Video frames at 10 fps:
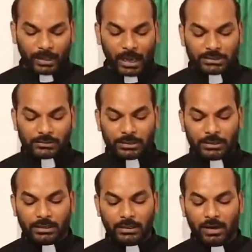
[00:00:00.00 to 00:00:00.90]

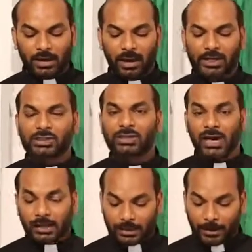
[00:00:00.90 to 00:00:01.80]
Actually, I should
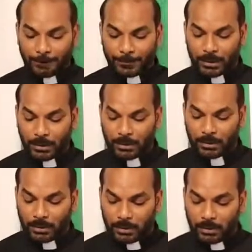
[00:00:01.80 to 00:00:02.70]
not
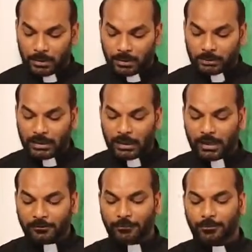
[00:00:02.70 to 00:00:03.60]
compare the
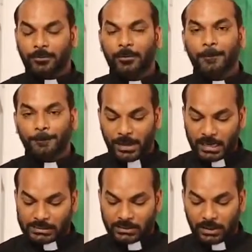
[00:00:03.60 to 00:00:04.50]
life
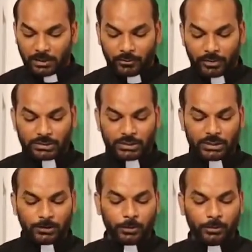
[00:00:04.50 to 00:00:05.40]
based on rich
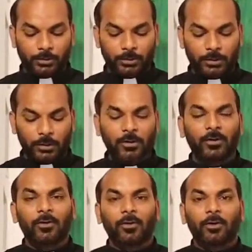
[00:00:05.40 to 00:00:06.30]
and poor.
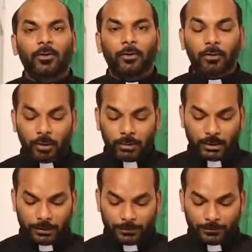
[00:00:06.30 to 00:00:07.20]

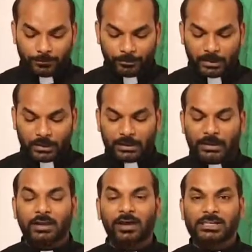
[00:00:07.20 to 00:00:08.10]
Whoever
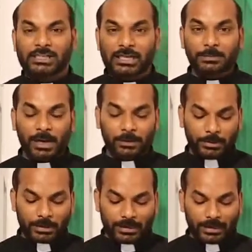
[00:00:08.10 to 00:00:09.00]
he or she might
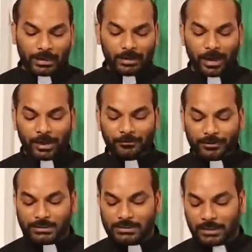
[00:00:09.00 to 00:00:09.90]
be,
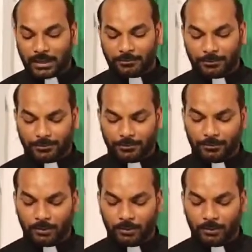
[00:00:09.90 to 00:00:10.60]
life is life.